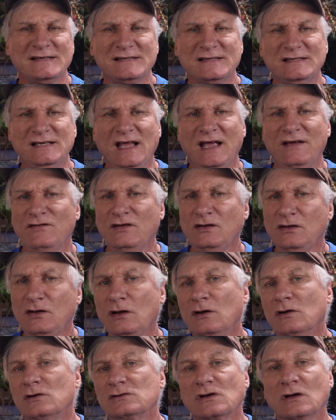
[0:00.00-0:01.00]
7
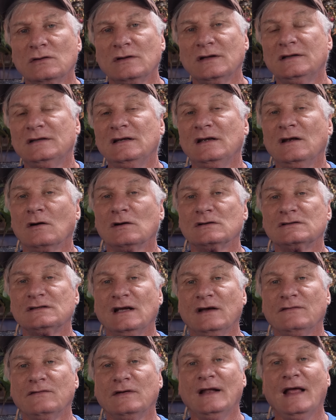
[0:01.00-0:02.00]
years on the
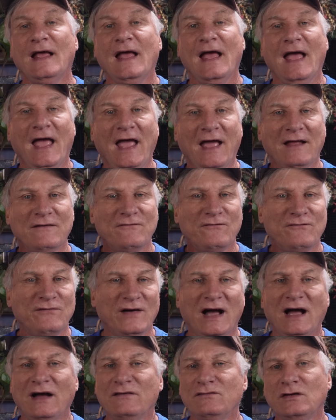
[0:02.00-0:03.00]
TR7 and
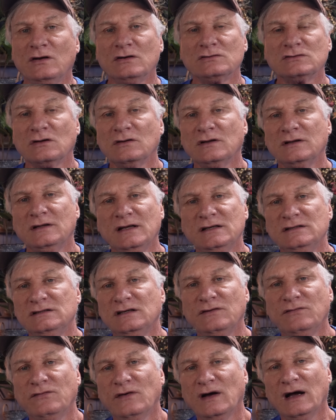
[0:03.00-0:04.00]
5 years on the
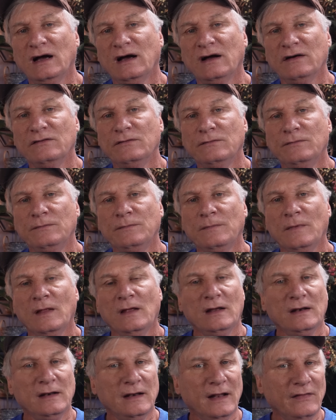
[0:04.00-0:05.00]
TC5.
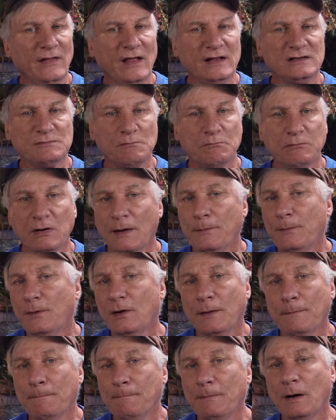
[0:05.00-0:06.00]
Now that's
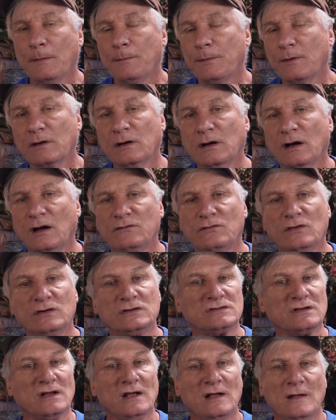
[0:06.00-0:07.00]
bumper-to-bumper
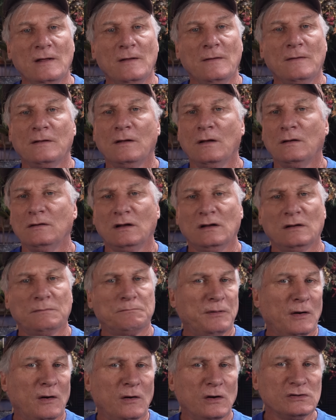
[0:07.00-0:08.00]
coverage,
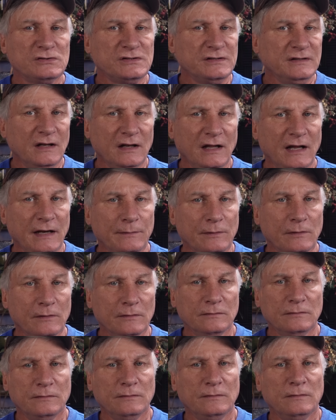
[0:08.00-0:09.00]
parts and labor,
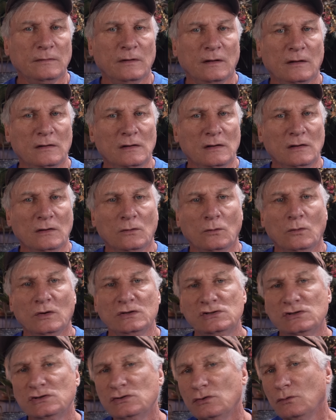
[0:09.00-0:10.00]

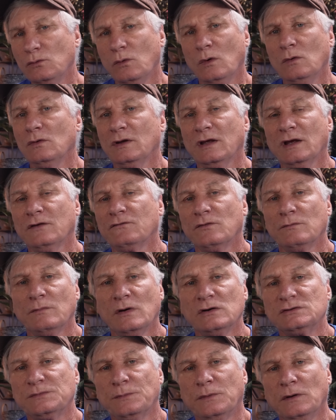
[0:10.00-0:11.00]
which you won't get from
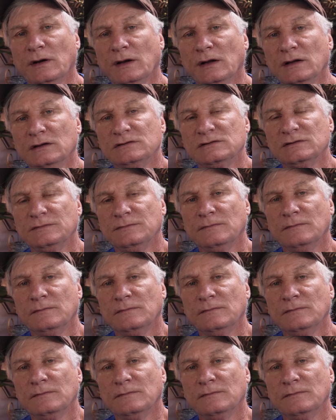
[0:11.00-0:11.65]
most brands.